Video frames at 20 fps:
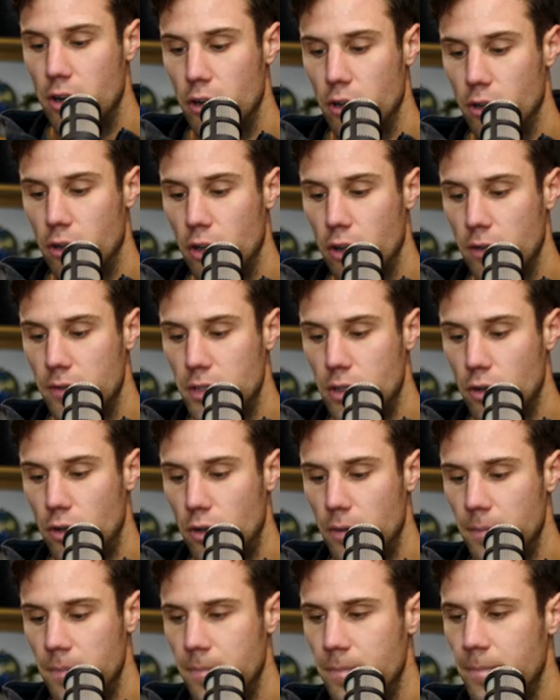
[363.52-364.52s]
and curve
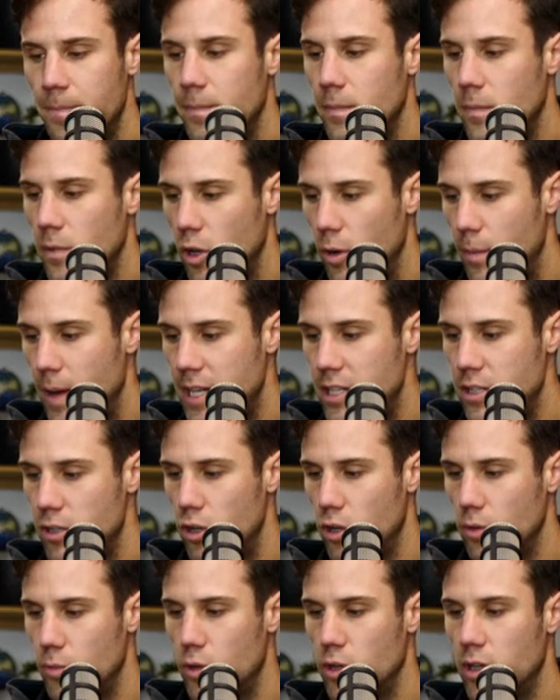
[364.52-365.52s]
score, go back to your
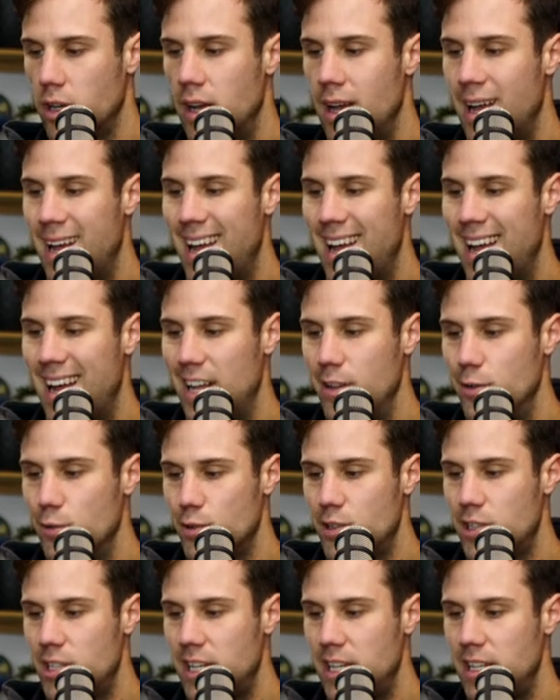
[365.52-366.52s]
logbook, and you'll
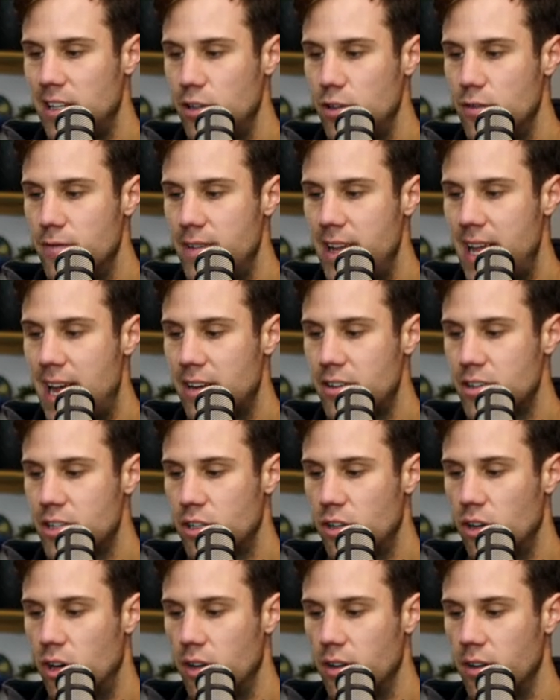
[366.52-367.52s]
see that you've now just
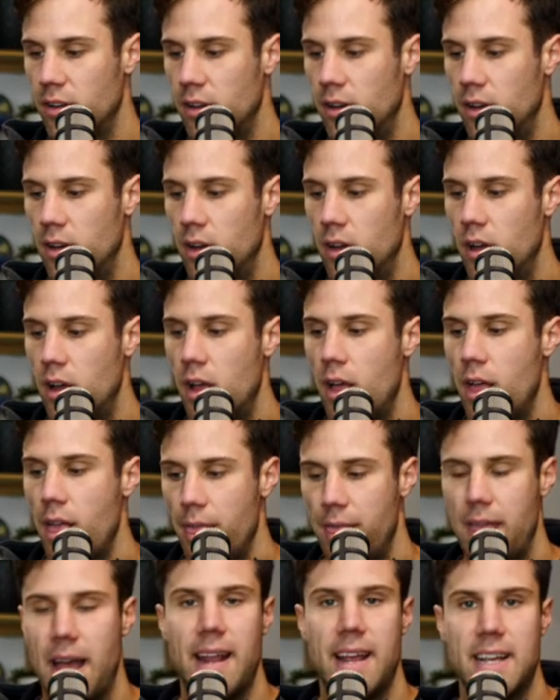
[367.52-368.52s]
got
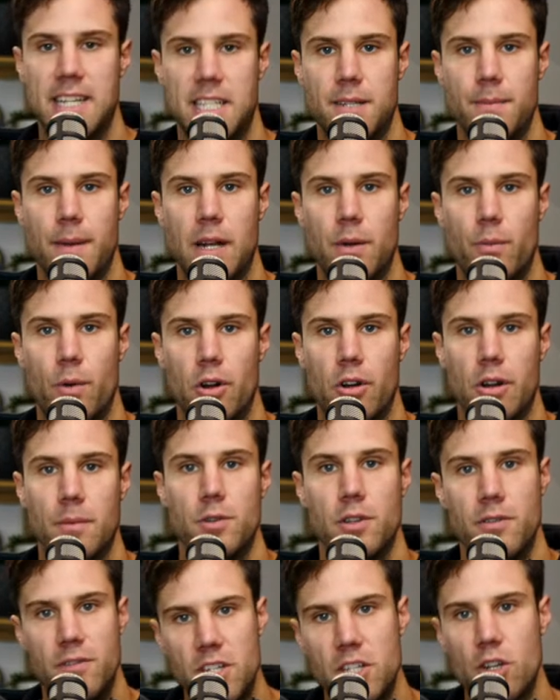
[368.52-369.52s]
that estimated 1RM.
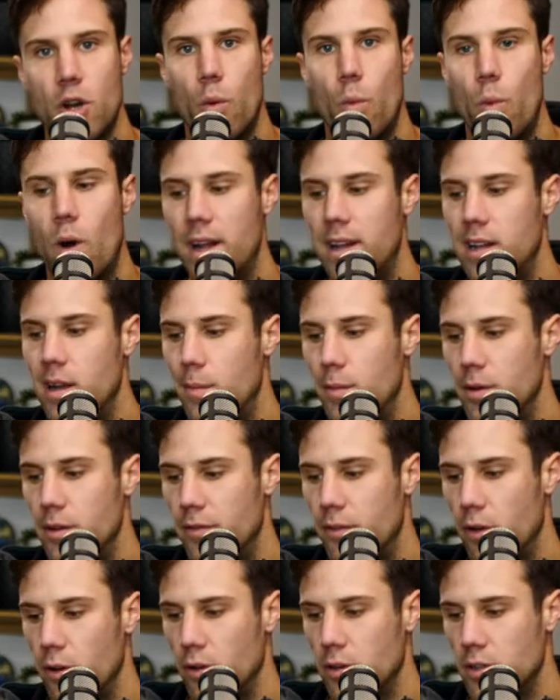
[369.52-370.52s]
So you've just got one number to
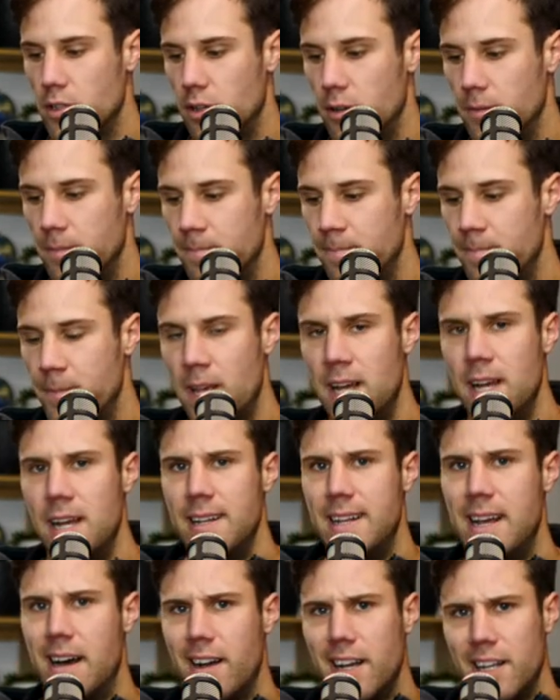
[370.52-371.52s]
focus on.
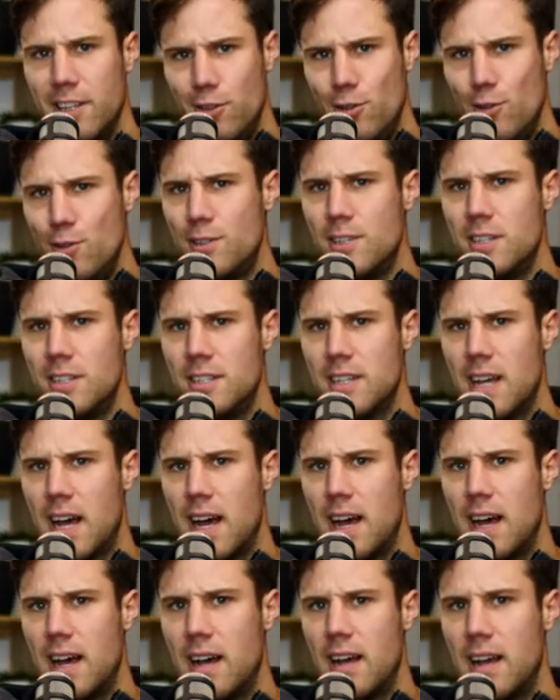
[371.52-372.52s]
Now it uses
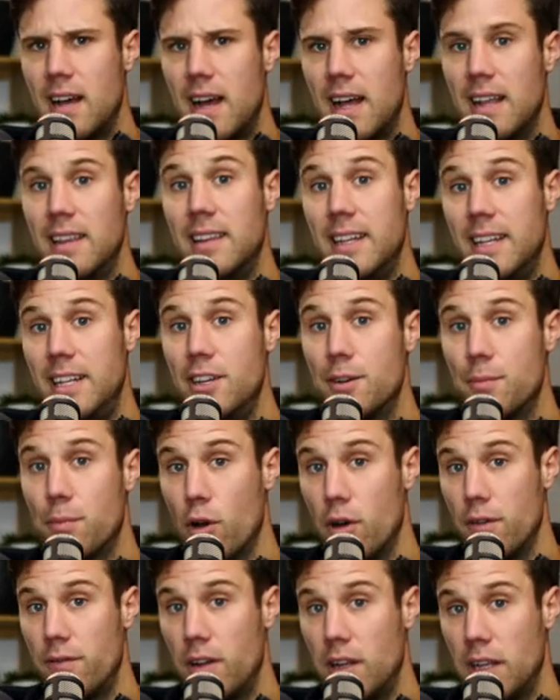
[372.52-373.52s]
a linear
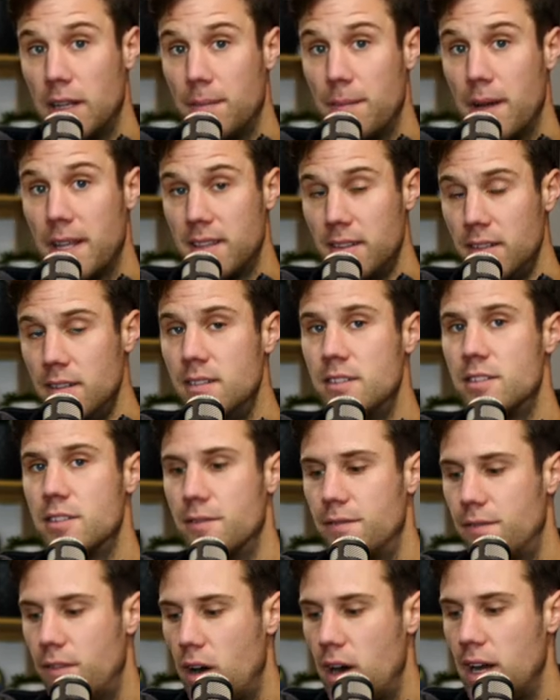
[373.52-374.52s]
profiling method to
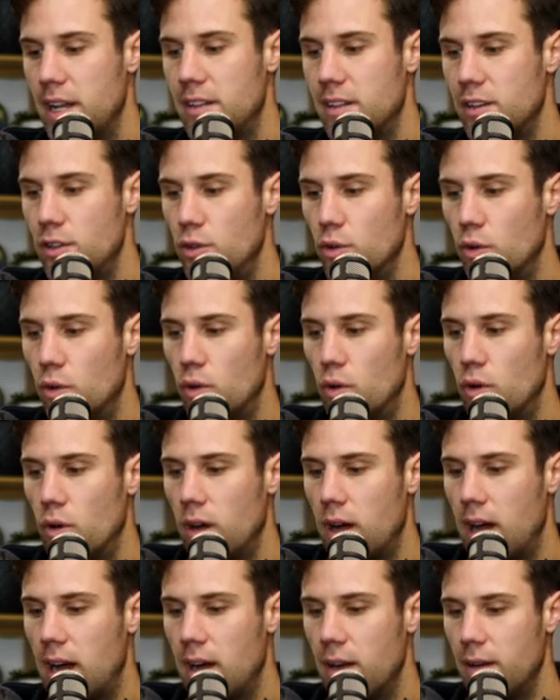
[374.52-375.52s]
find
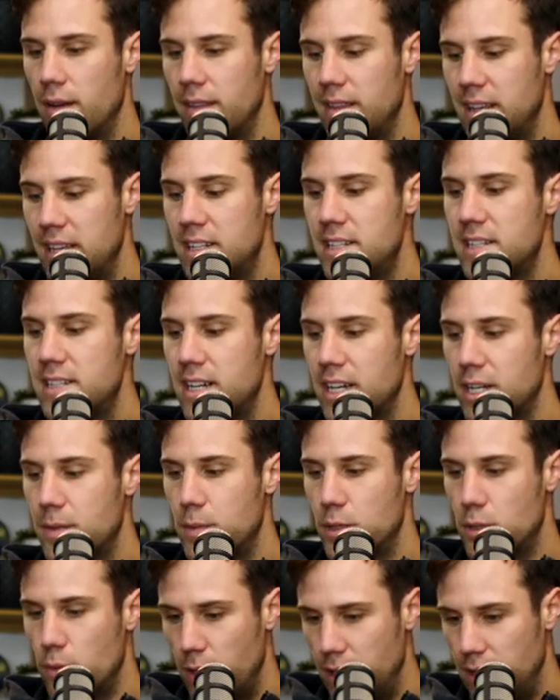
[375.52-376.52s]
the intersect
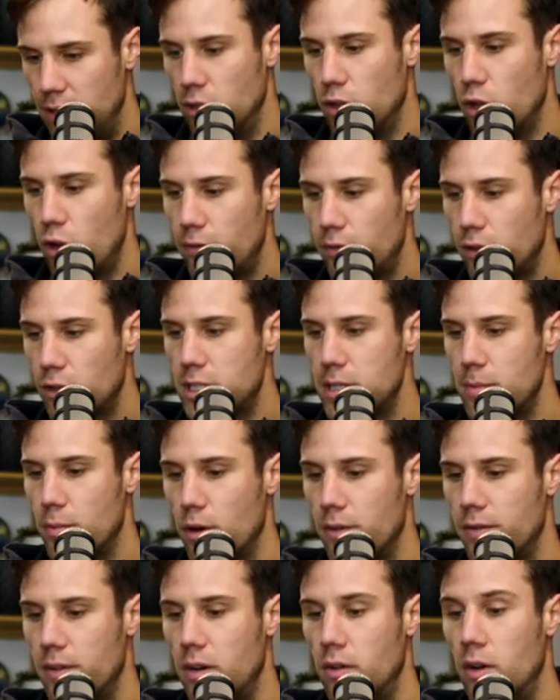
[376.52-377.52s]
between your load velocity
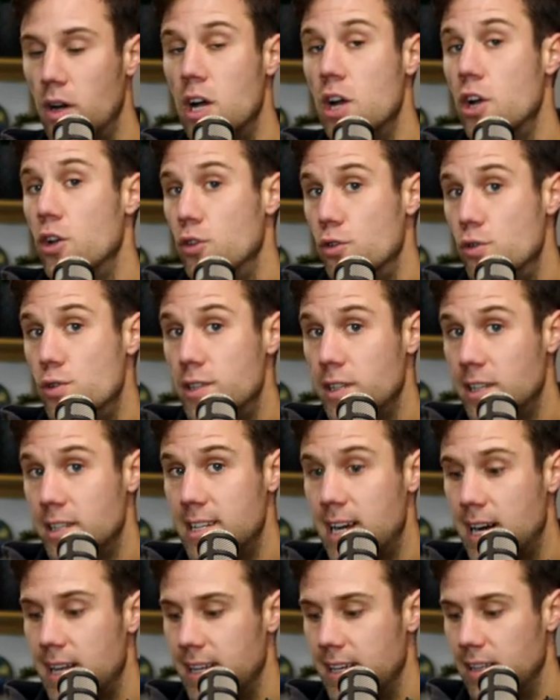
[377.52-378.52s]
profile using the
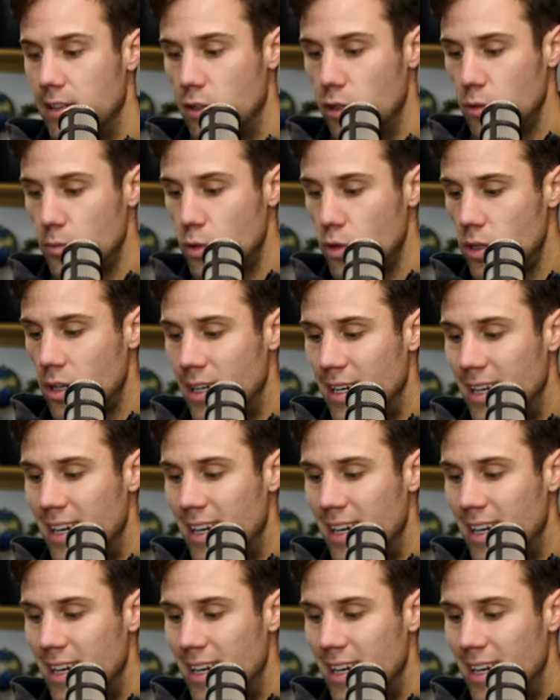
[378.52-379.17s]
data in the logbook,